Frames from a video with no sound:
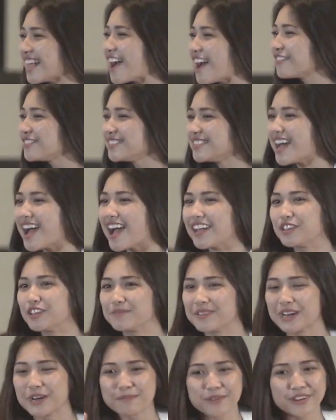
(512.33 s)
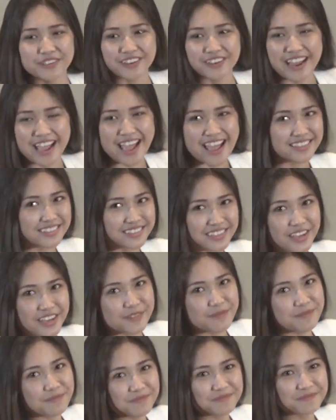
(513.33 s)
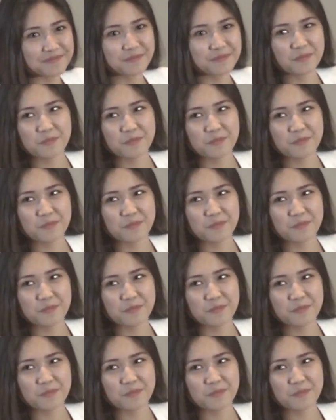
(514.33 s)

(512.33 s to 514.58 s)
Cloud9, you better put your hands up.